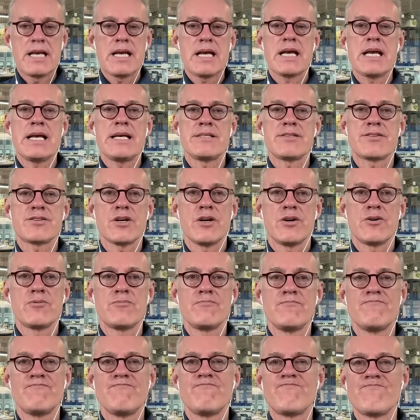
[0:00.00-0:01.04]
And
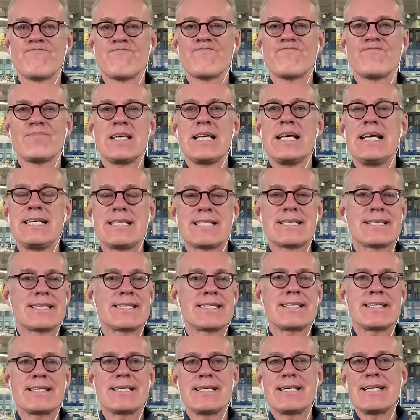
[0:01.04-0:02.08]
so it's
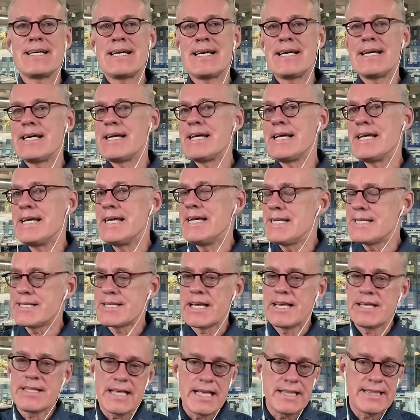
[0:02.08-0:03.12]
each,
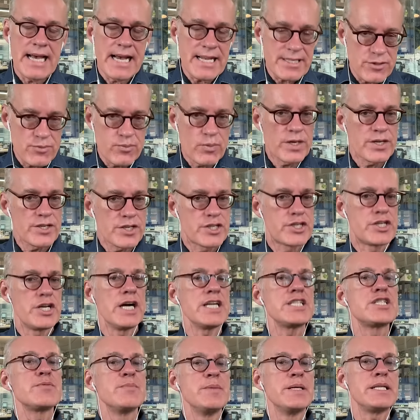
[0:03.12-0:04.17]
it, it, that's where
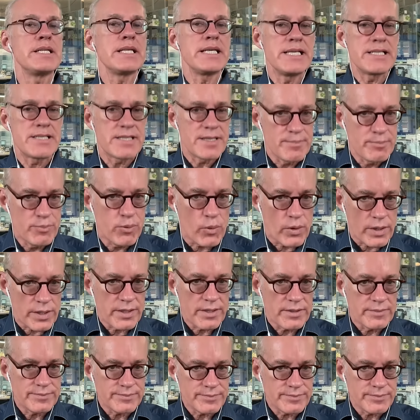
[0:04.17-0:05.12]
judgment is important.